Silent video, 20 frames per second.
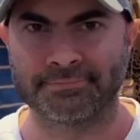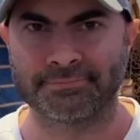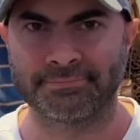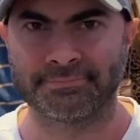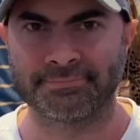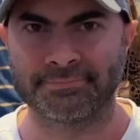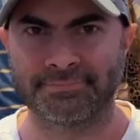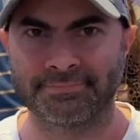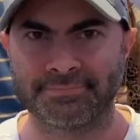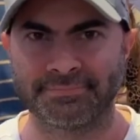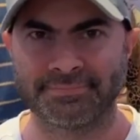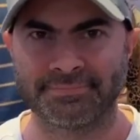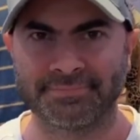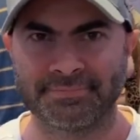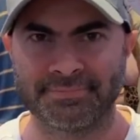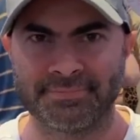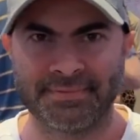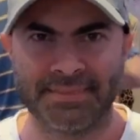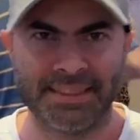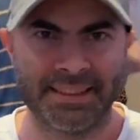Arnold.
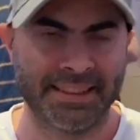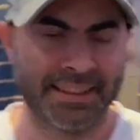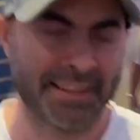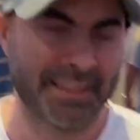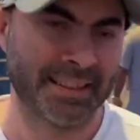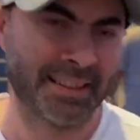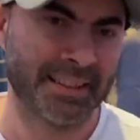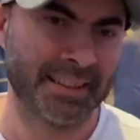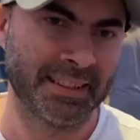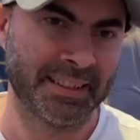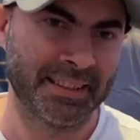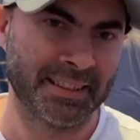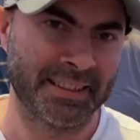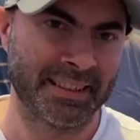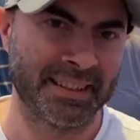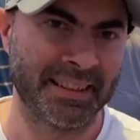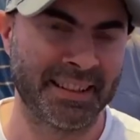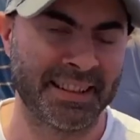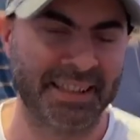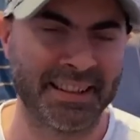
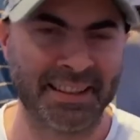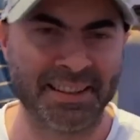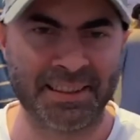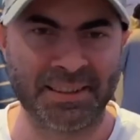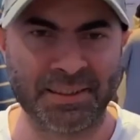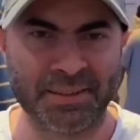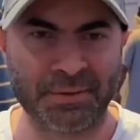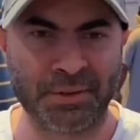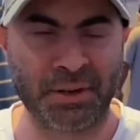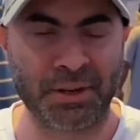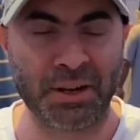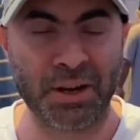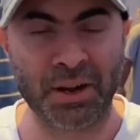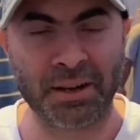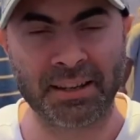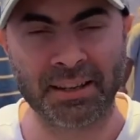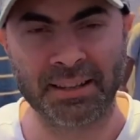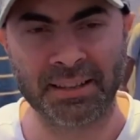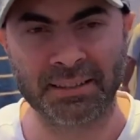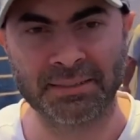Yeah, very
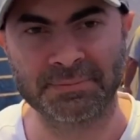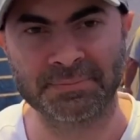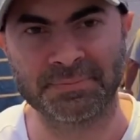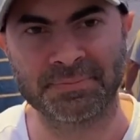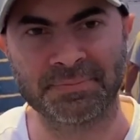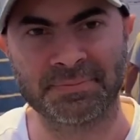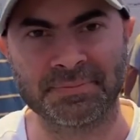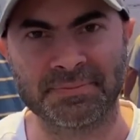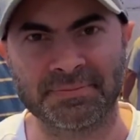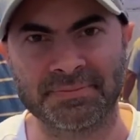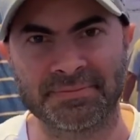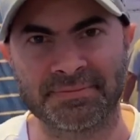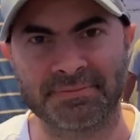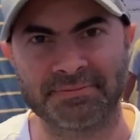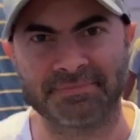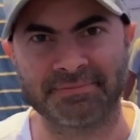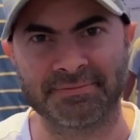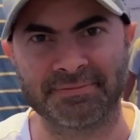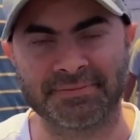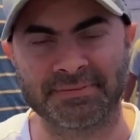lucky. You did
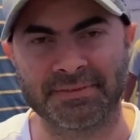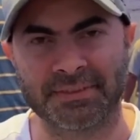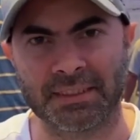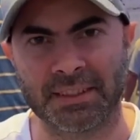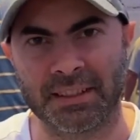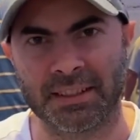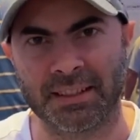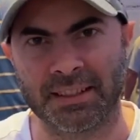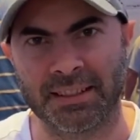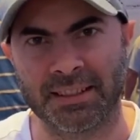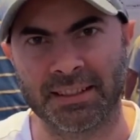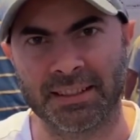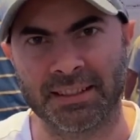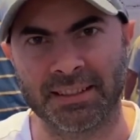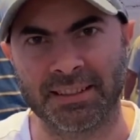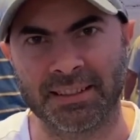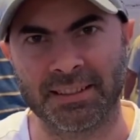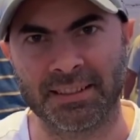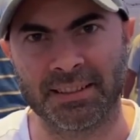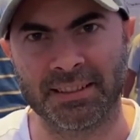uh, you played
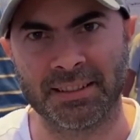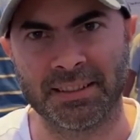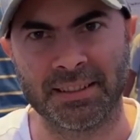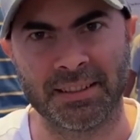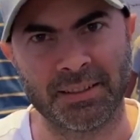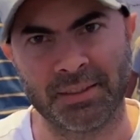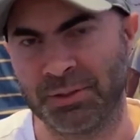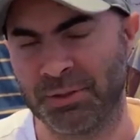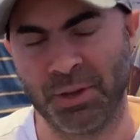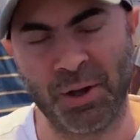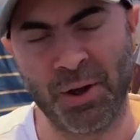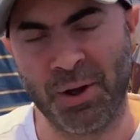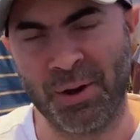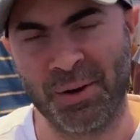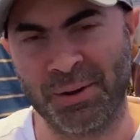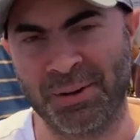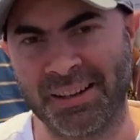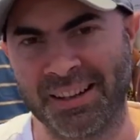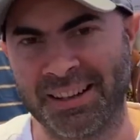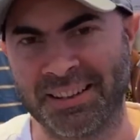well.
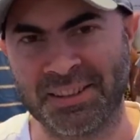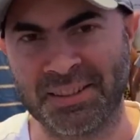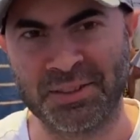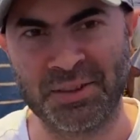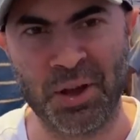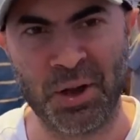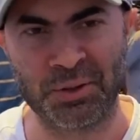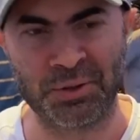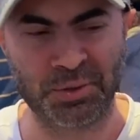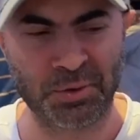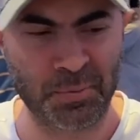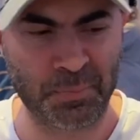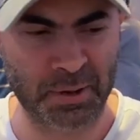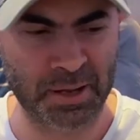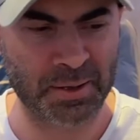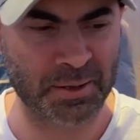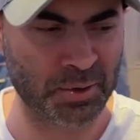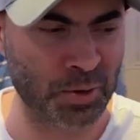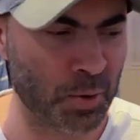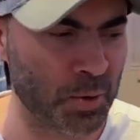No, I did not. You
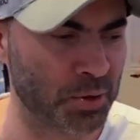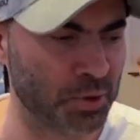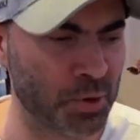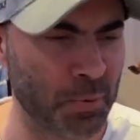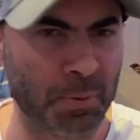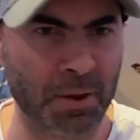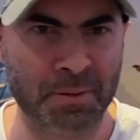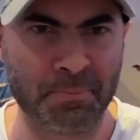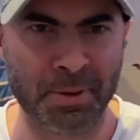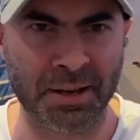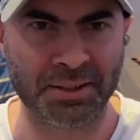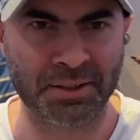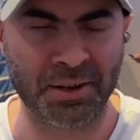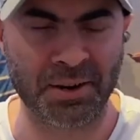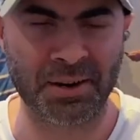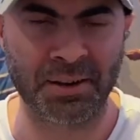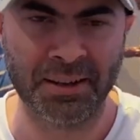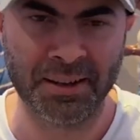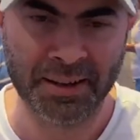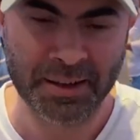played you, you played
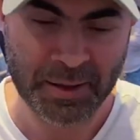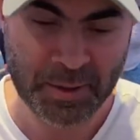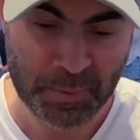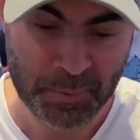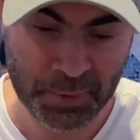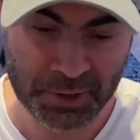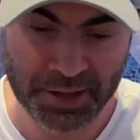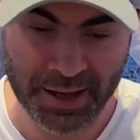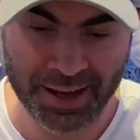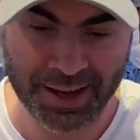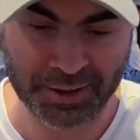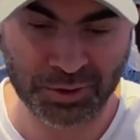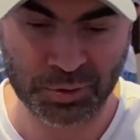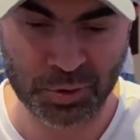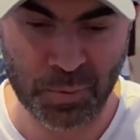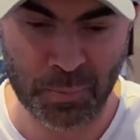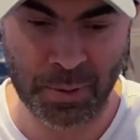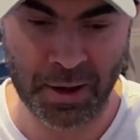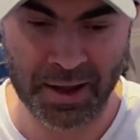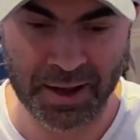better, but I had
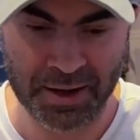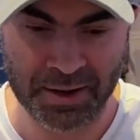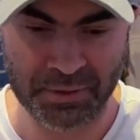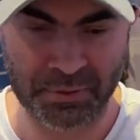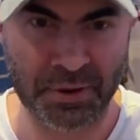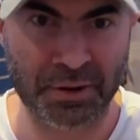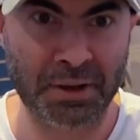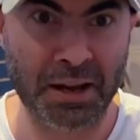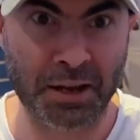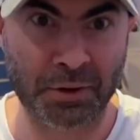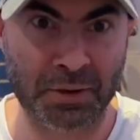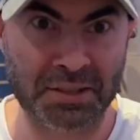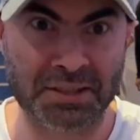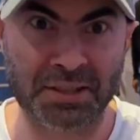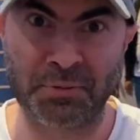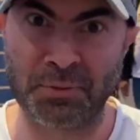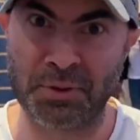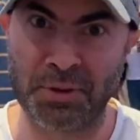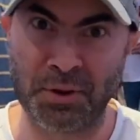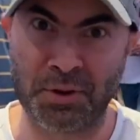to play very
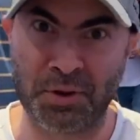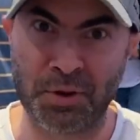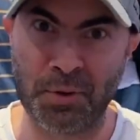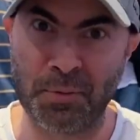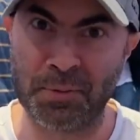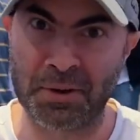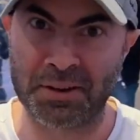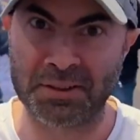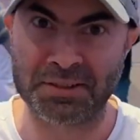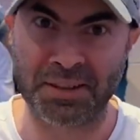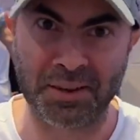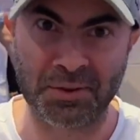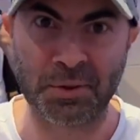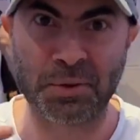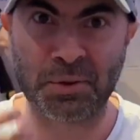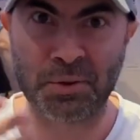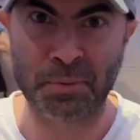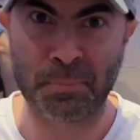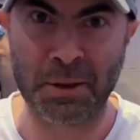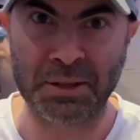aggressive with the cube because I know
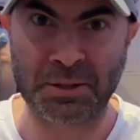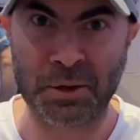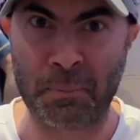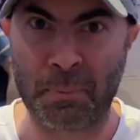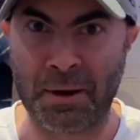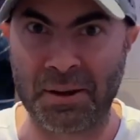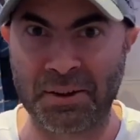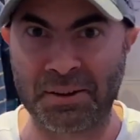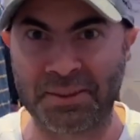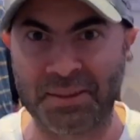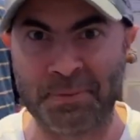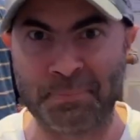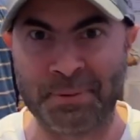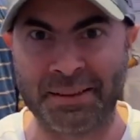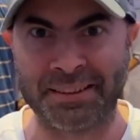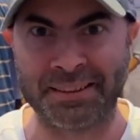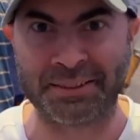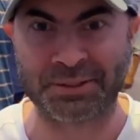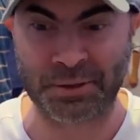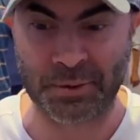you're a better player than
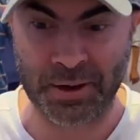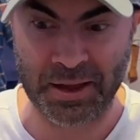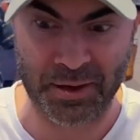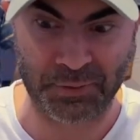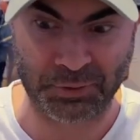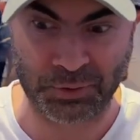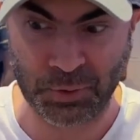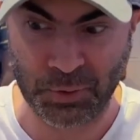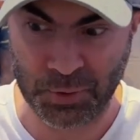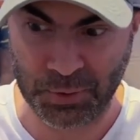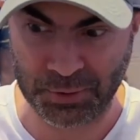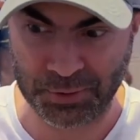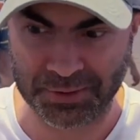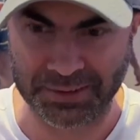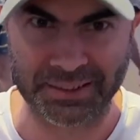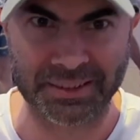me. So I have to